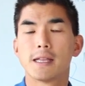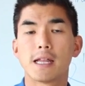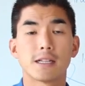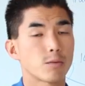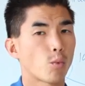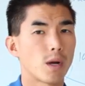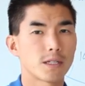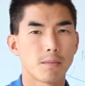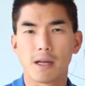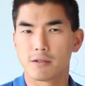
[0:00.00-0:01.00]
Then it's
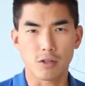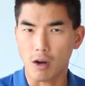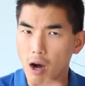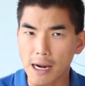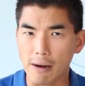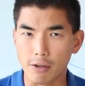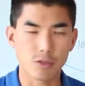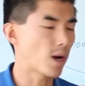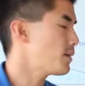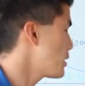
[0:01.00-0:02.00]
once a month on
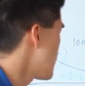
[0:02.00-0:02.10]
average, right?